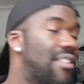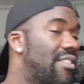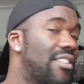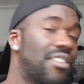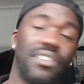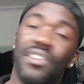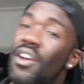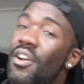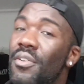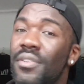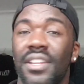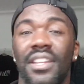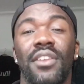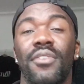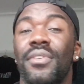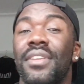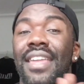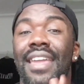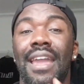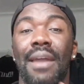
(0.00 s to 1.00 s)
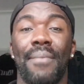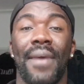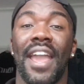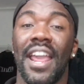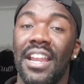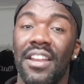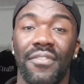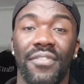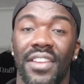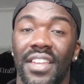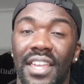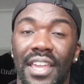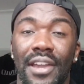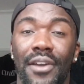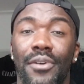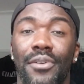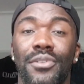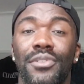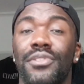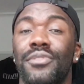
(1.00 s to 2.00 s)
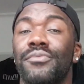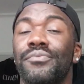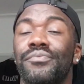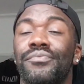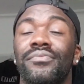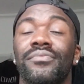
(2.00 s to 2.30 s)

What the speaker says: You know, they don't care about anything else.